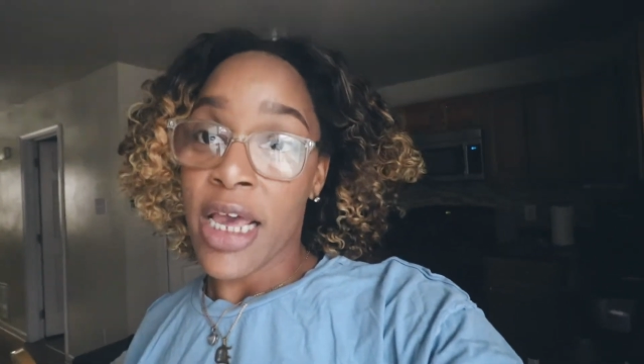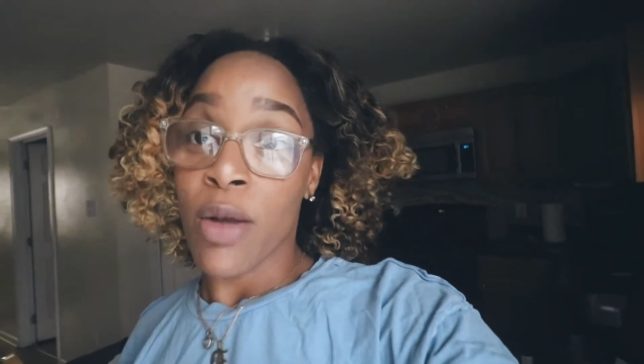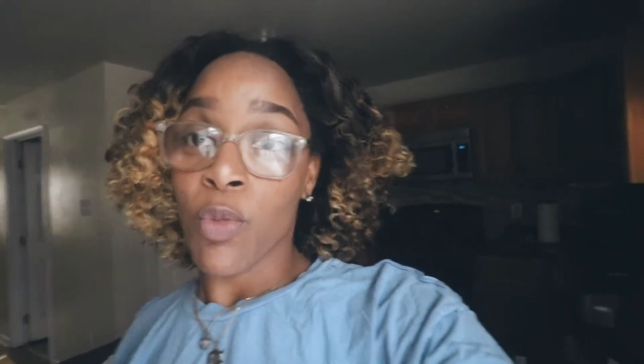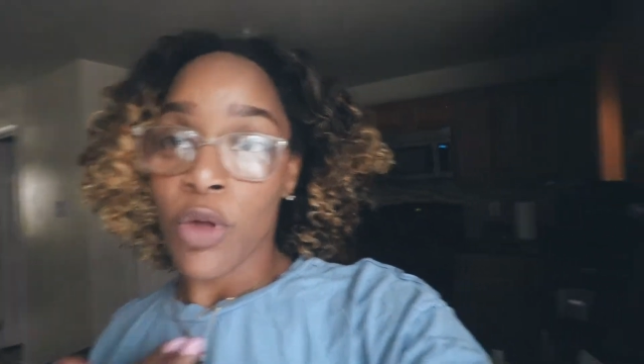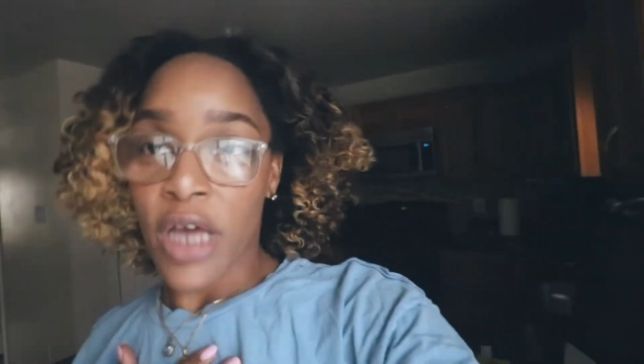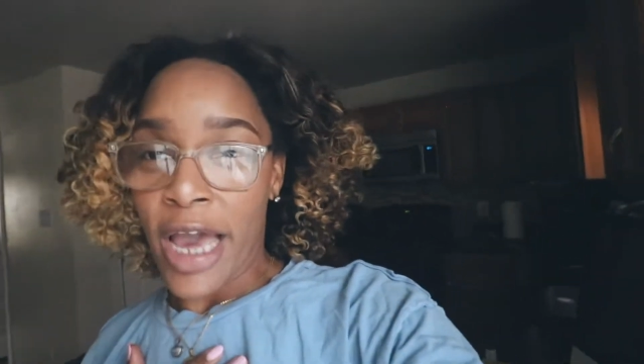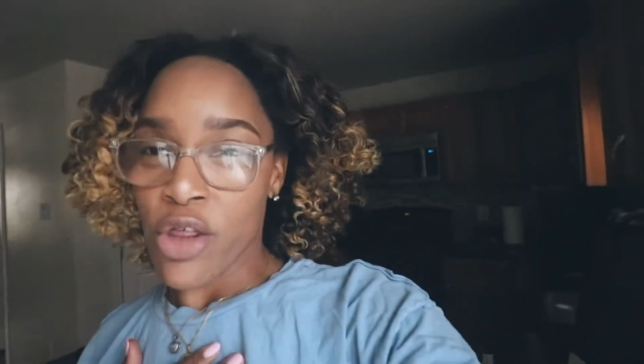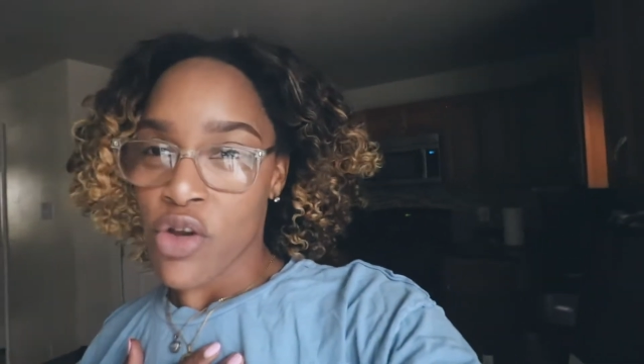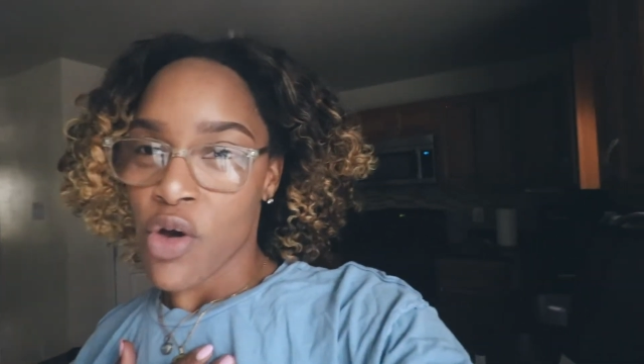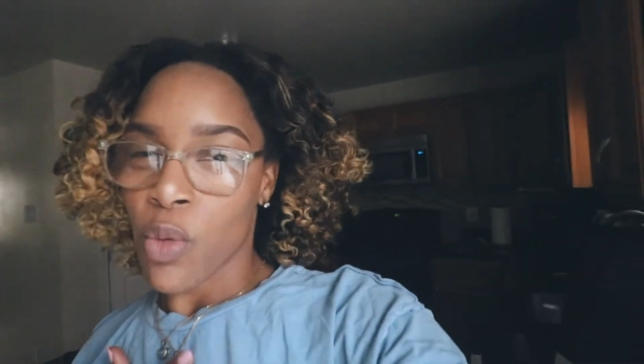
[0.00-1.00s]
and
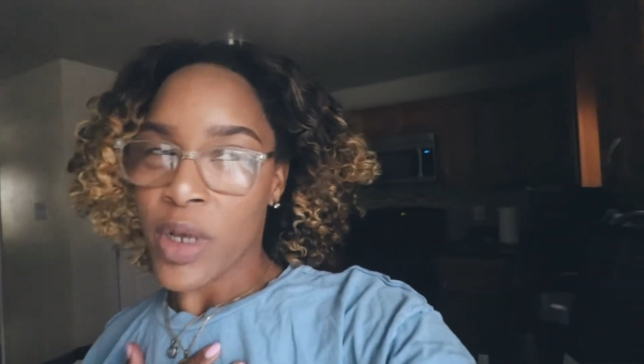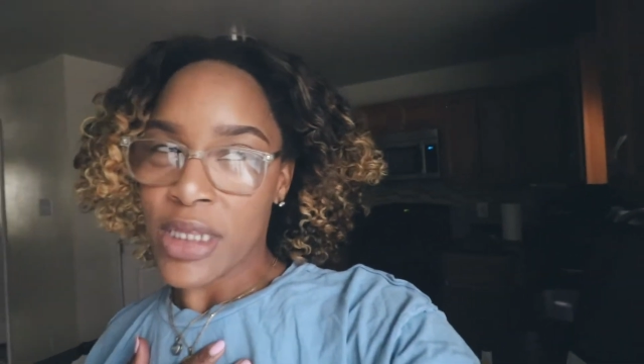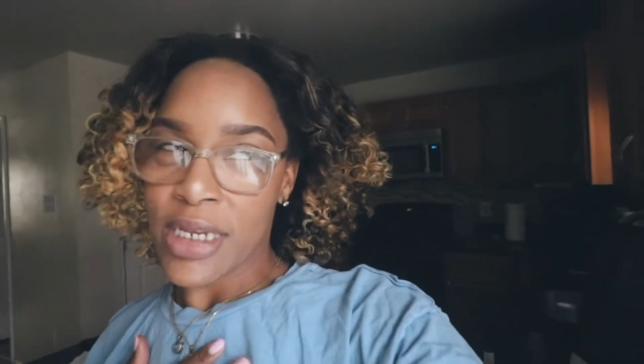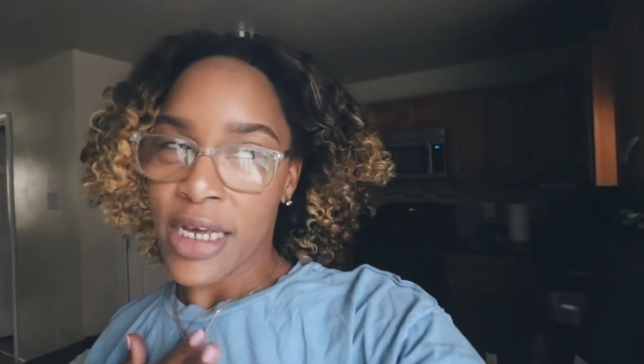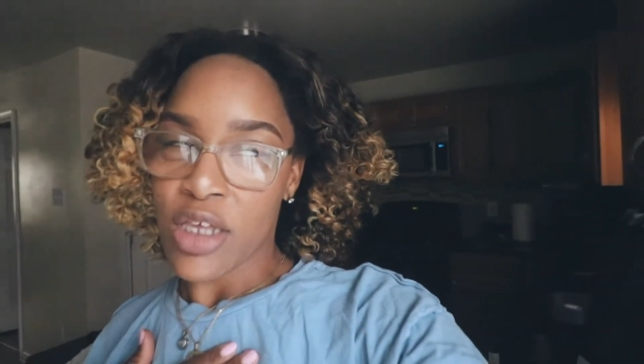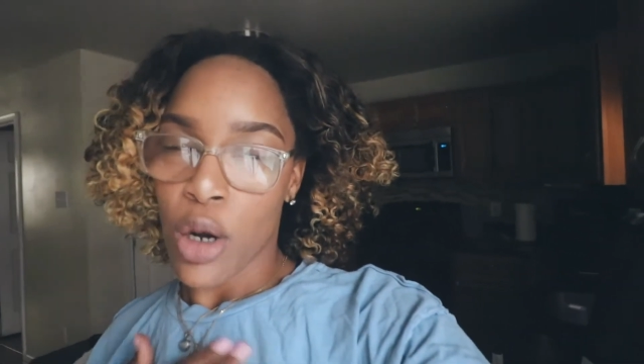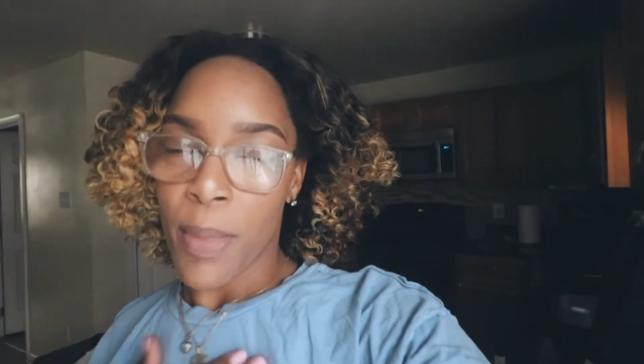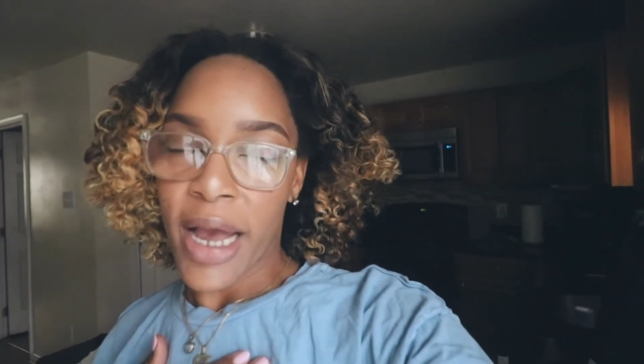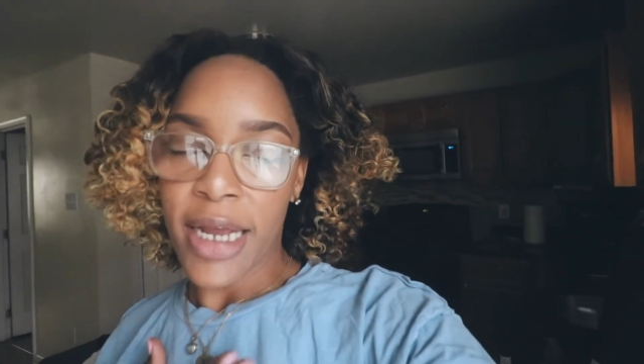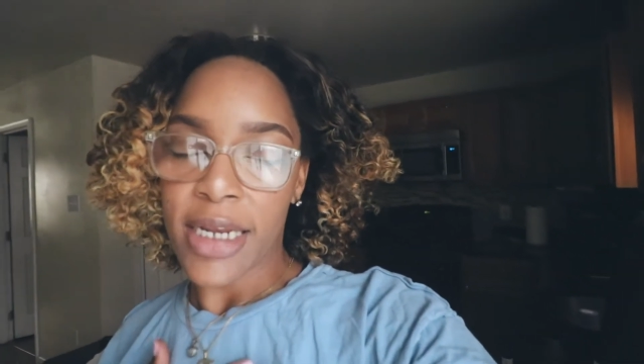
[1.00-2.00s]
as you know, Wednesdays are
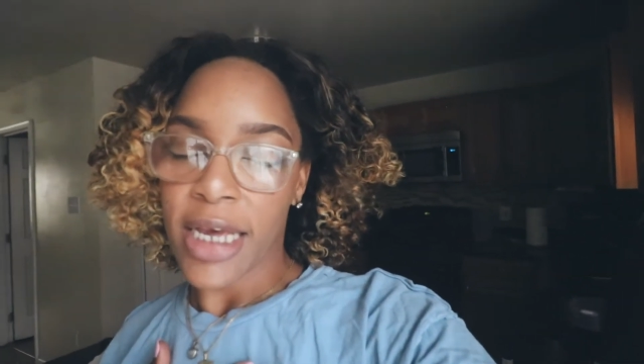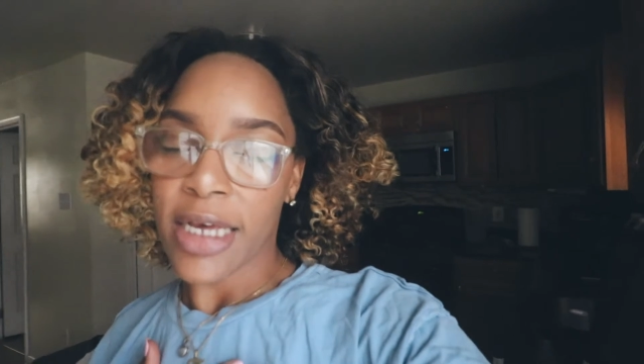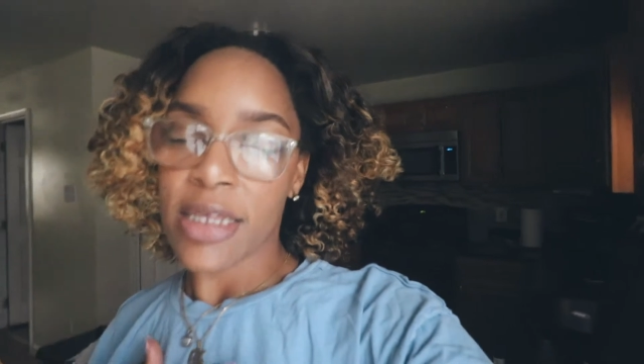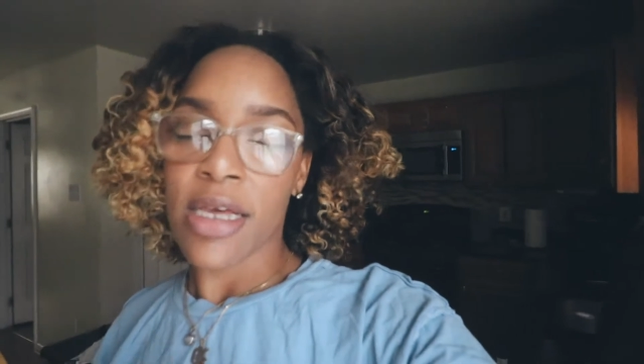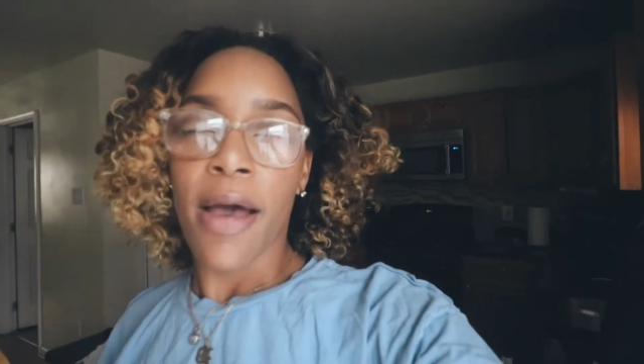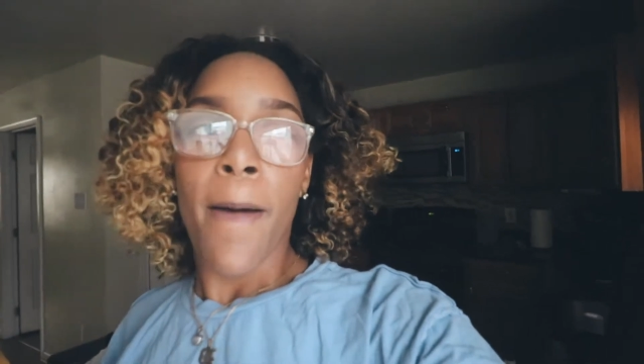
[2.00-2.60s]
my days,